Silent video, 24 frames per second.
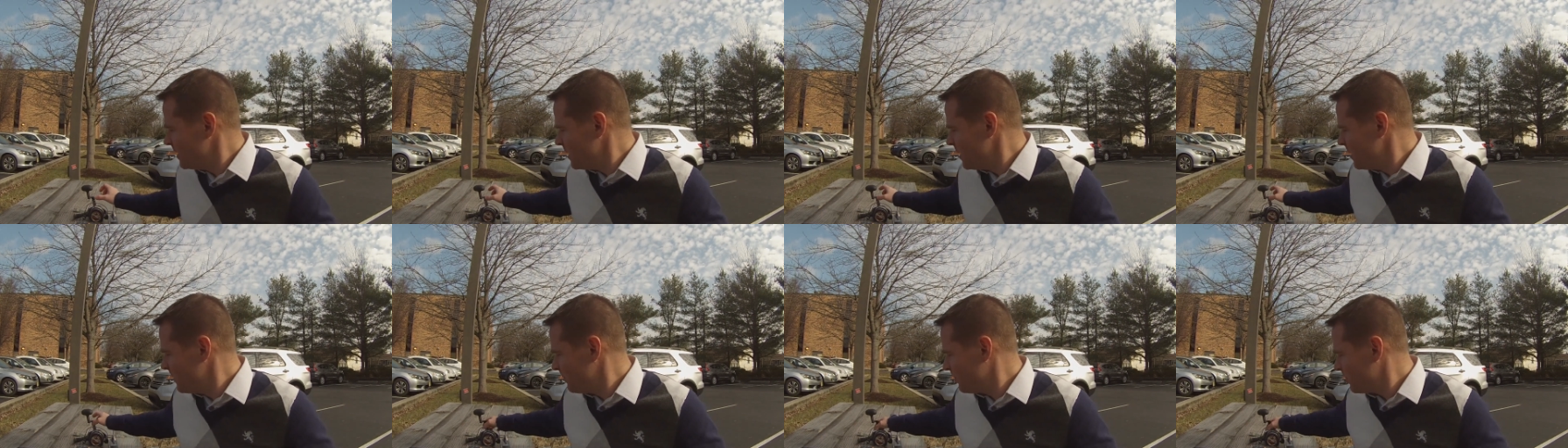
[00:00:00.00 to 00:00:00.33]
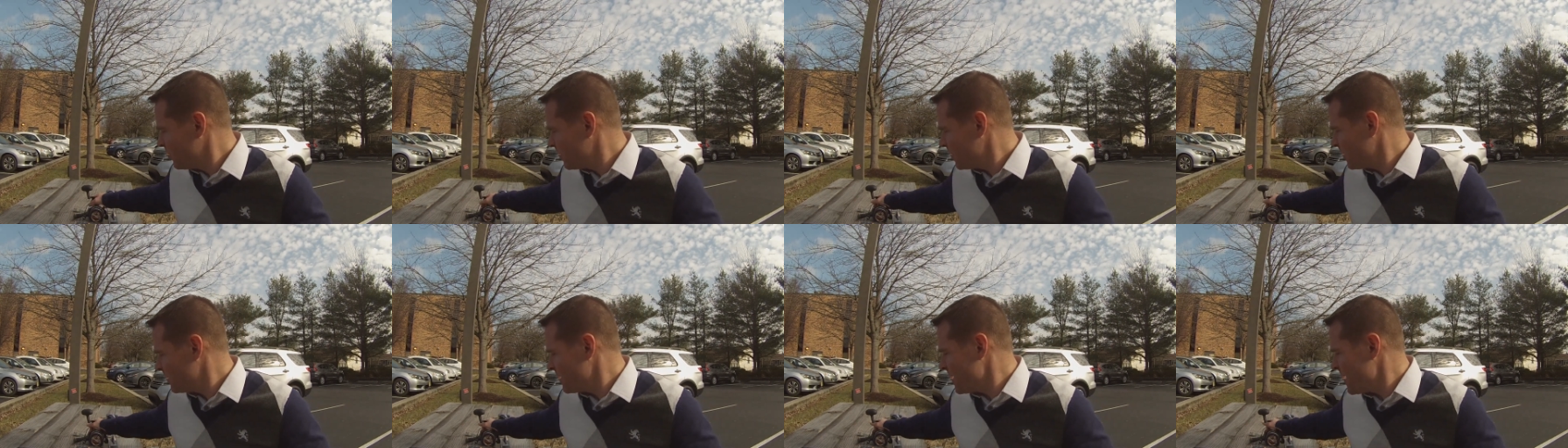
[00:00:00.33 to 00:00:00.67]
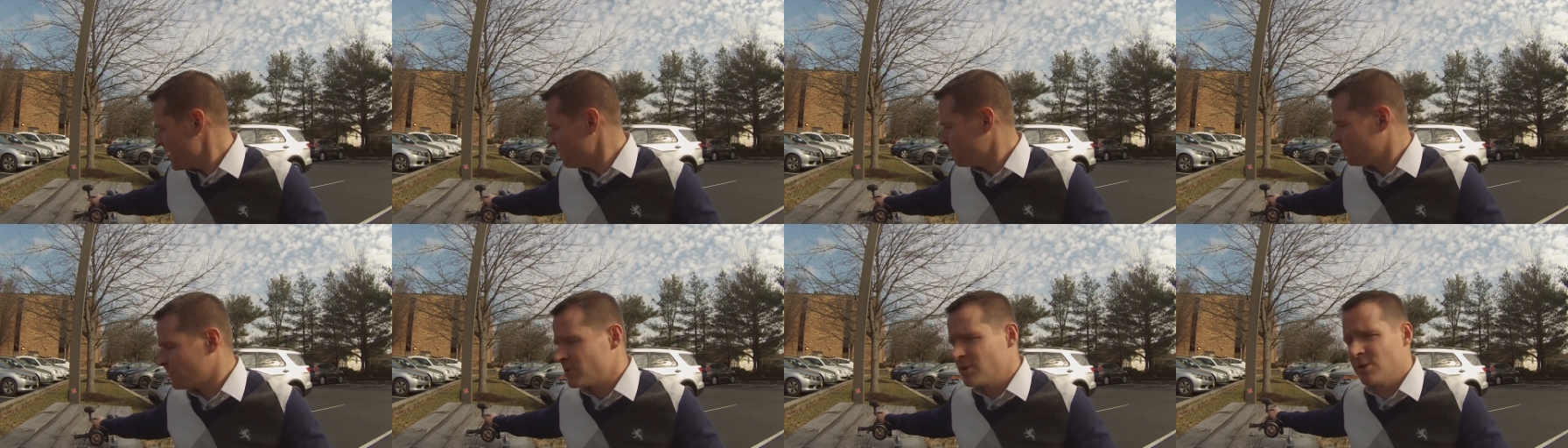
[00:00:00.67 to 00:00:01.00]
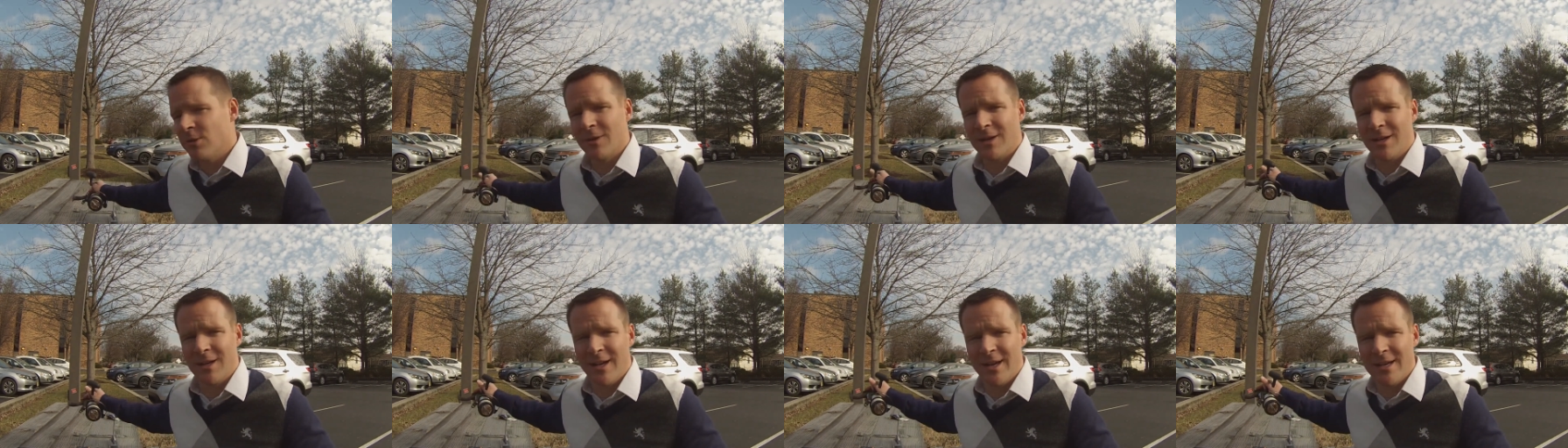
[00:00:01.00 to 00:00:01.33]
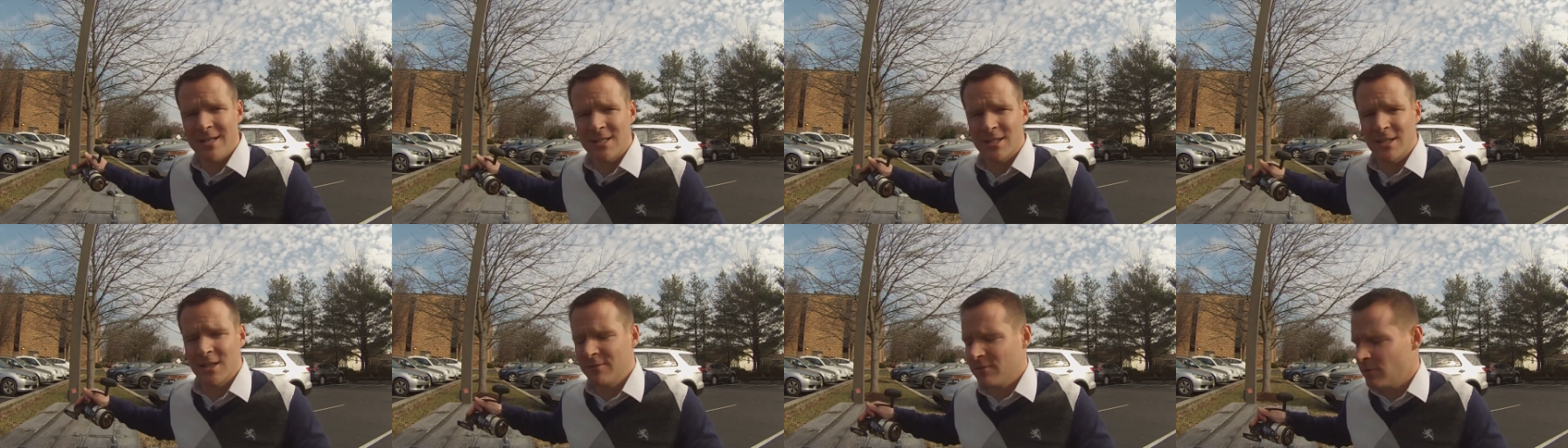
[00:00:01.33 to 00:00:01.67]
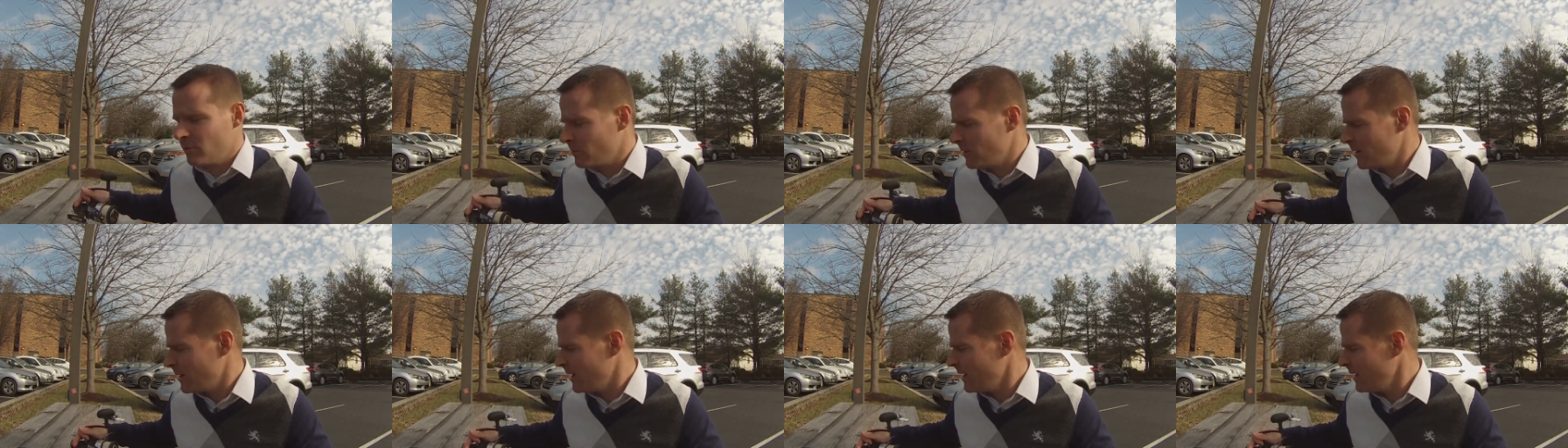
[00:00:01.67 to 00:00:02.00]
And part of that, we're doing a nice
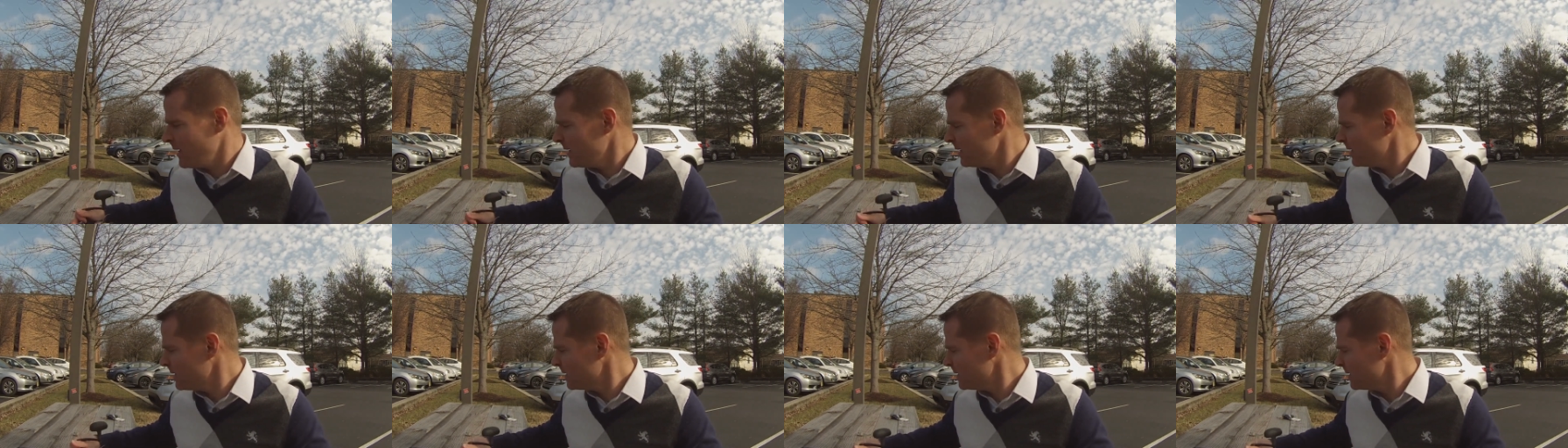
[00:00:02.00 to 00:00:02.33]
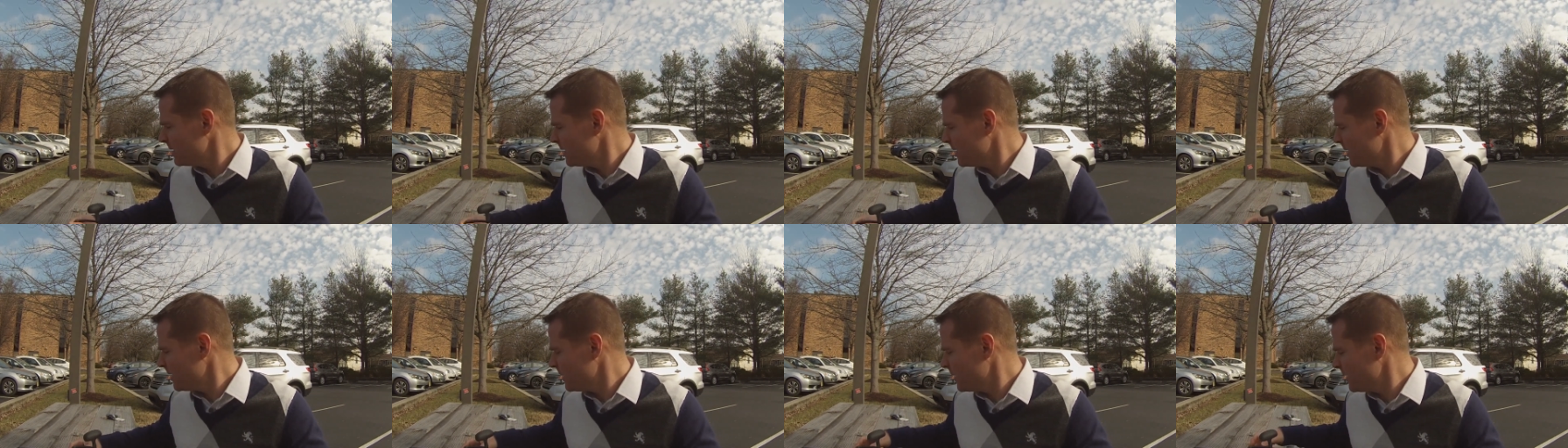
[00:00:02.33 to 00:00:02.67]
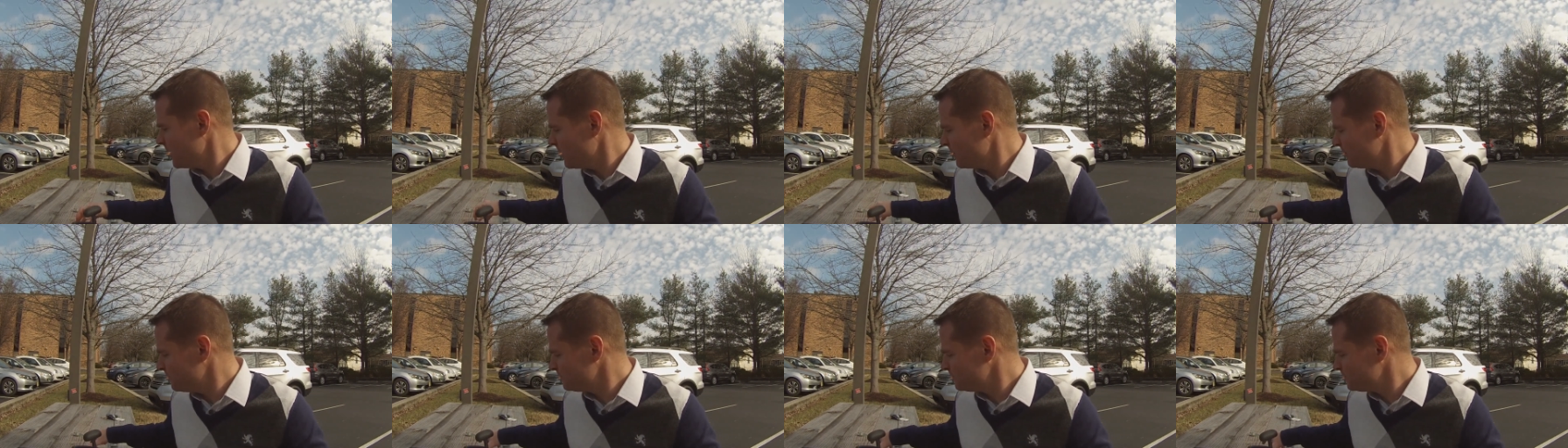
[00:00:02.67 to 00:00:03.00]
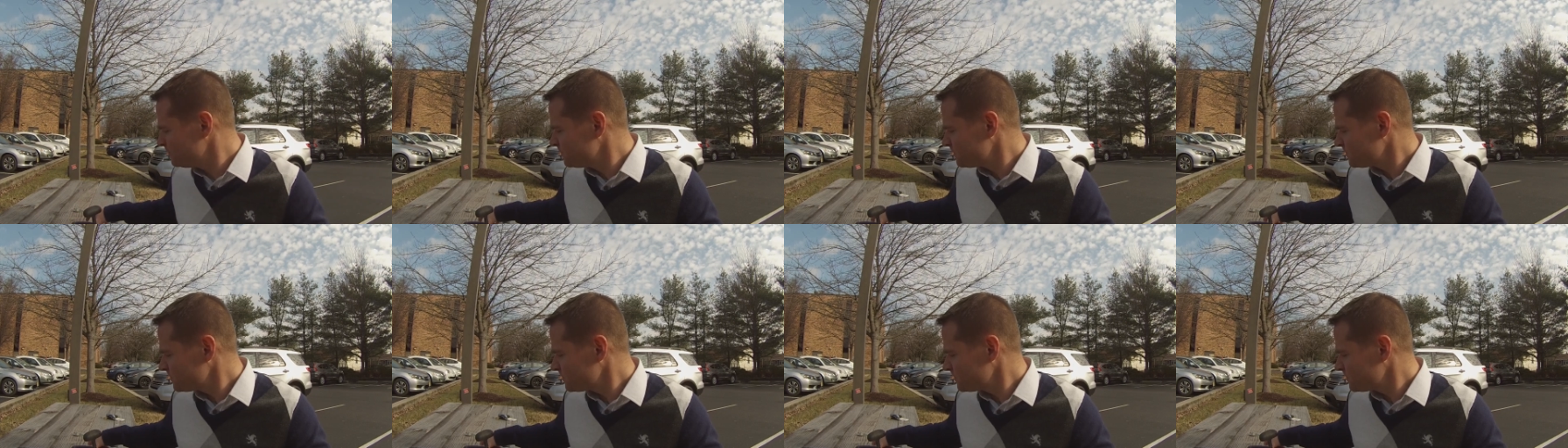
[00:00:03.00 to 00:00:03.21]
giveaway. Um,